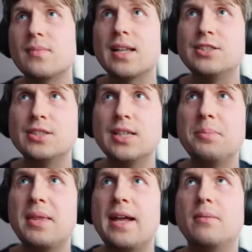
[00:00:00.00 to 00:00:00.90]
just
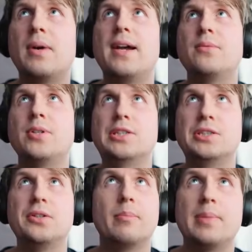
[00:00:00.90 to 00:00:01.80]
keep that in mind when you're
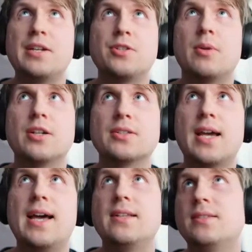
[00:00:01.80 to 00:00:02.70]
doing benchmarks,
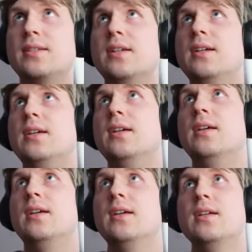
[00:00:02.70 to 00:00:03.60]
guys.
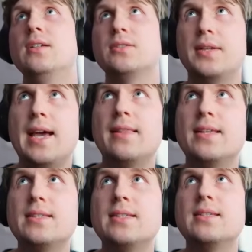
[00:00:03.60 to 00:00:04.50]
So yeah,
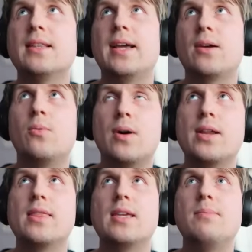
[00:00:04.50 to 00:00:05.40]
this is like one
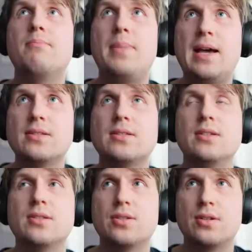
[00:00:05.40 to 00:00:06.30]
of the best
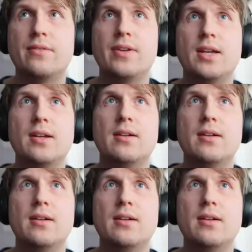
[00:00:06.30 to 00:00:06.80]
serving